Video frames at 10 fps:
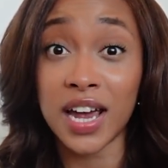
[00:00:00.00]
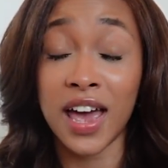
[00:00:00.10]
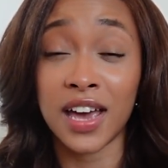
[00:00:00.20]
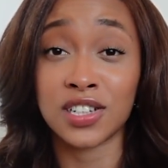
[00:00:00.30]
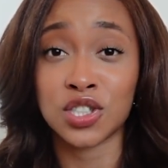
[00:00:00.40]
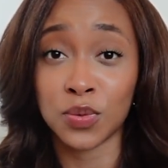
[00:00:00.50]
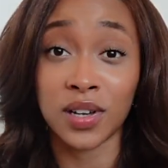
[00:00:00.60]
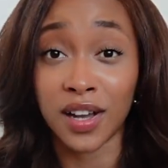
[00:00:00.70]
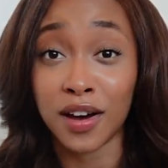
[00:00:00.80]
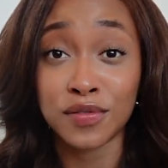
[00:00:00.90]
and she would
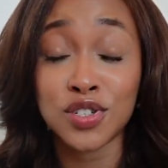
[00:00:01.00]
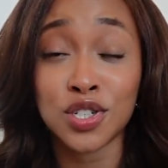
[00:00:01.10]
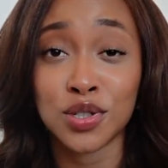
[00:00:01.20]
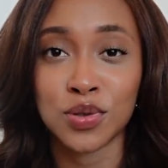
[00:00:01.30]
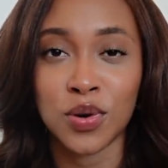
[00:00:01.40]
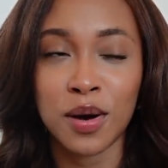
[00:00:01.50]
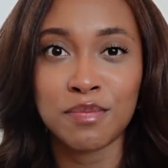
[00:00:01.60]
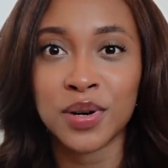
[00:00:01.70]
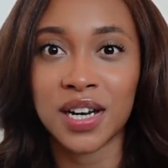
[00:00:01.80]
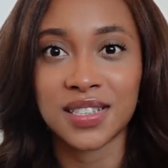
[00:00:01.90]
love to
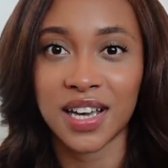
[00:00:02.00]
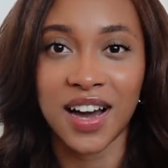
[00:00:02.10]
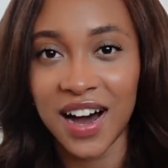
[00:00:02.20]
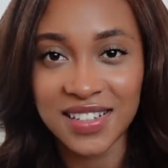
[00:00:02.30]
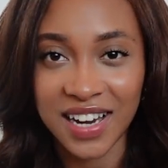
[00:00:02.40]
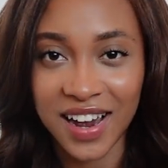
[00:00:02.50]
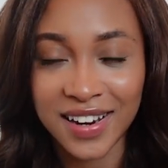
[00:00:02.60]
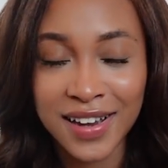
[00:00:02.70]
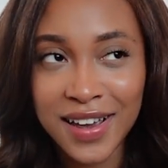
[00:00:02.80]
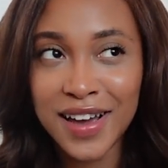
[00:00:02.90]
put us in contact.
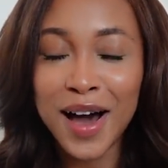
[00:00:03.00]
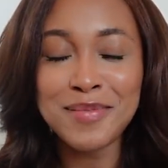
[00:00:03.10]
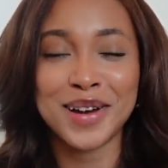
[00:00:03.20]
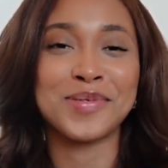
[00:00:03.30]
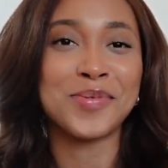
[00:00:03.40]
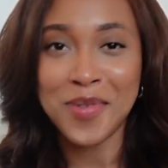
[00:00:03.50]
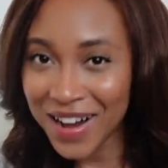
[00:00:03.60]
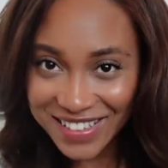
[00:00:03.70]
I'm like, what?